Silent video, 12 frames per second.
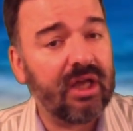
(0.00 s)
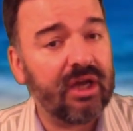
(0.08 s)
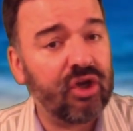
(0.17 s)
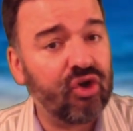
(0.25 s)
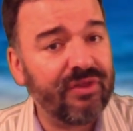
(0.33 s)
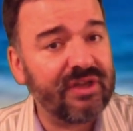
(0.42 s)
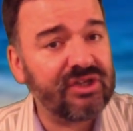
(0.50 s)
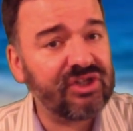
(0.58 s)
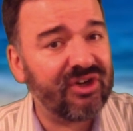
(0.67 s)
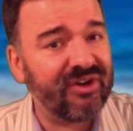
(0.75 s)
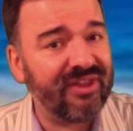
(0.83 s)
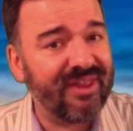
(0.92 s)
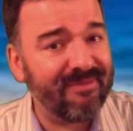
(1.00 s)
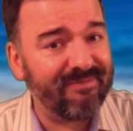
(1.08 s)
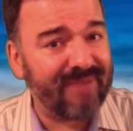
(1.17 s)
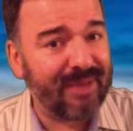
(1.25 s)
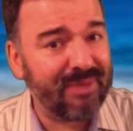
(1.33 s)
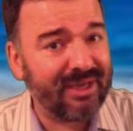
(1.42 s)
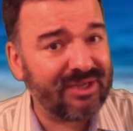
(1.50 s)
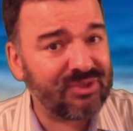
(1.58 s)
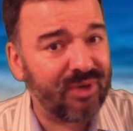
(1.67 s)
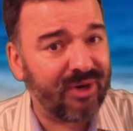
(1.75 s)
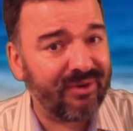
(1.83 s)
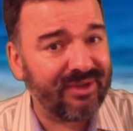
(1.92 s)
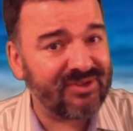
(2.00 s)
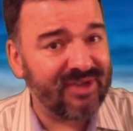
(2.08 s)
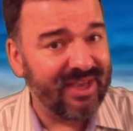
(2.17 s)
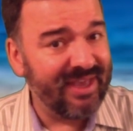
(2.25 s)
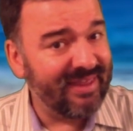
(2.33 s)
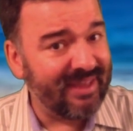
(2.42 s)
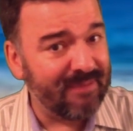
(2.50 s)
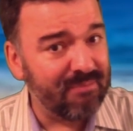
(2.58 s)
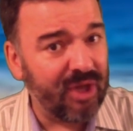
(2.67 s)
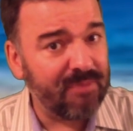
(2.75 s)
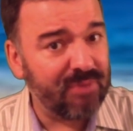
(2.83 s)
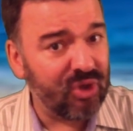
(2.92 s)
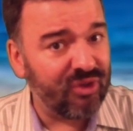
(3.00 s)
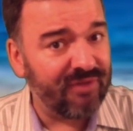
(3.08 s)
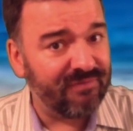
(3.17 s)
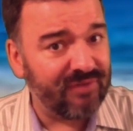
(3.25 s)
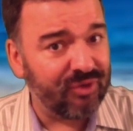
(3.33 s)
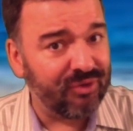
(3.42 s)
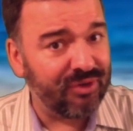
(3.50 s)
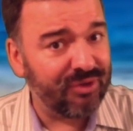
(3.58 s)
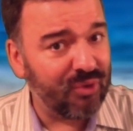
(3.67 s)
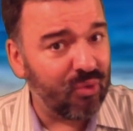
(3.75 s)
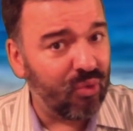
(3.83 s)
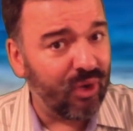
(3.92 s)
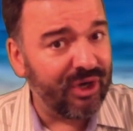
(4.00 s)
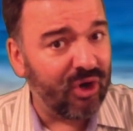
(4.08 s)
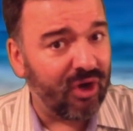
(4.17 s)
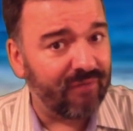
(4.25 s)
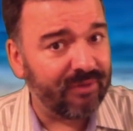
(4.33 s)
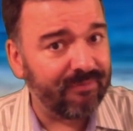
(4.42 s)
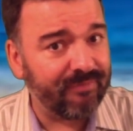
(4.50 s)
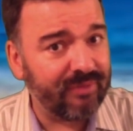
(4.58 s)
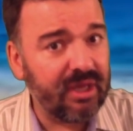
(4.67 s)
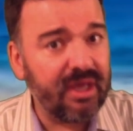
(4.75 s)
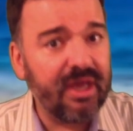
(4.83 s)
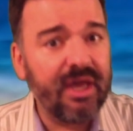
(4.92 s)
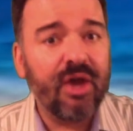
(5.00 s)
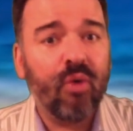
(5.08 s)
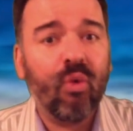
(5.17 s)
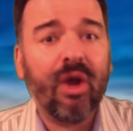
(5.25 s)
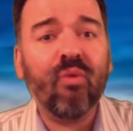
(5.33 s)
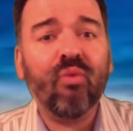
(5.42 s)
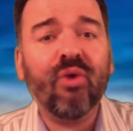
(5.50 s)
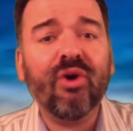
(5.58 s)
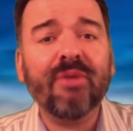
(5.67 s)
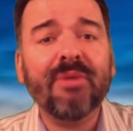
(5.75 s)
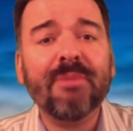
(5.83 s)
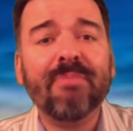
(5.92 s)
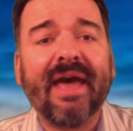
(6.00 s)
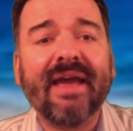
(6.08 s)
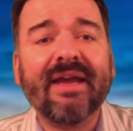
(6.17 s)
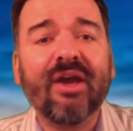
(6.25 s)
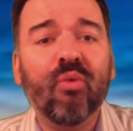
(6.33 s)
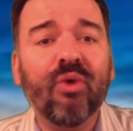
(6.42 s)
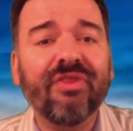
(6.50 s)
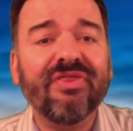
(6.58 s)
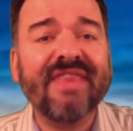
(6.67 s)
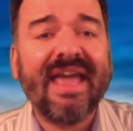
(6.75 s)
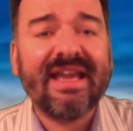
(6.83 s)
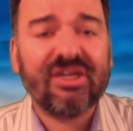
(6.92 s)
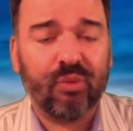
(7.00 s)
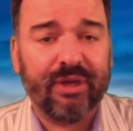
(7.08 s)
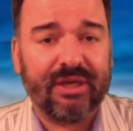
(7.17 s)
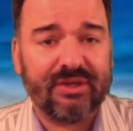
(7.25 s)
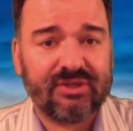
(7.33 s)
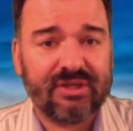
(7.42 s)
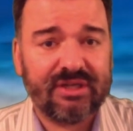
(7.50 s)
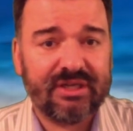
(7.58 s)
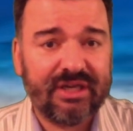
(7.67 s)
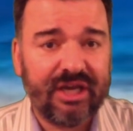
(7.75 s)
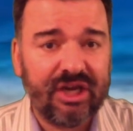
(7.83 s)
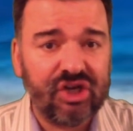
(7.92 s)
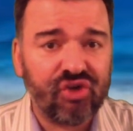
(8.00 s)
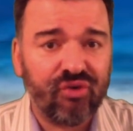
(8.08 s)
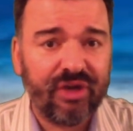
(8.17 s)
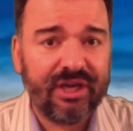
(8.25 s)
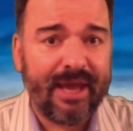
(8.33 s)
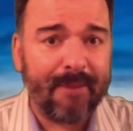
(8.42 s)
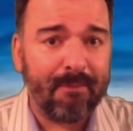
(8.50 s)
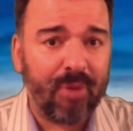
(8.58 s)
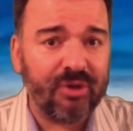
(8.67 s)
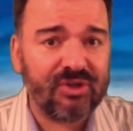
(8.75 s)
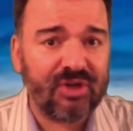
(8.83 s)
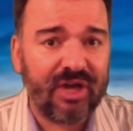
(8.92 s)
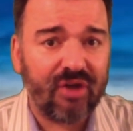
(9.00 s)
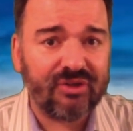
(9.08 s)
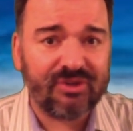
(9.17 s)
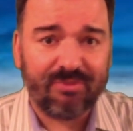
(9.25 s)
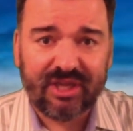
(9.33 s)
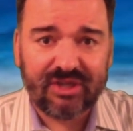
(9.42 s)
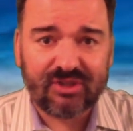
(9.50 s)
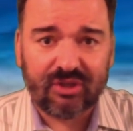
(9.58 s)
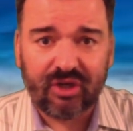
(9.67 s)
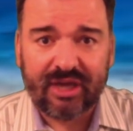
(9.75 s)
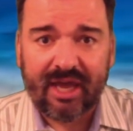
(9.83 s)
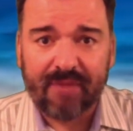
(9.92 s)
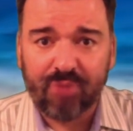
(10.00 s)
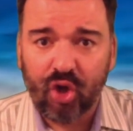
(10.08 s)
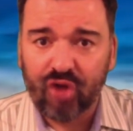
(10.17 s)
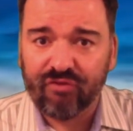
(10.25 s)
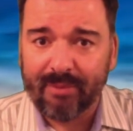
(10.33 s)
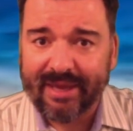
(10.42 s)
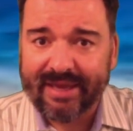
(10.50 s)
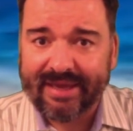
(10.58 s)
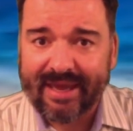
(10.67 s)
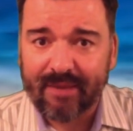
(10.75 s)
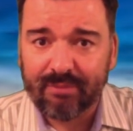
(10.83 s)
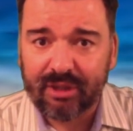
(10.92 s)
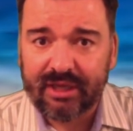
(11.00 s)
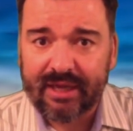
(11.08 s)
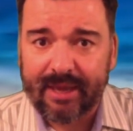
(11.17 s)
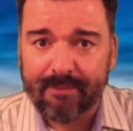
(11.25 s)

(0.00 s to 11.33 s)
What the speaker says: good this year. My biggest worry is they might be on the field quite often. Well, we're going to be back with next week's injury and personnel, some things to look at, both from a gambling and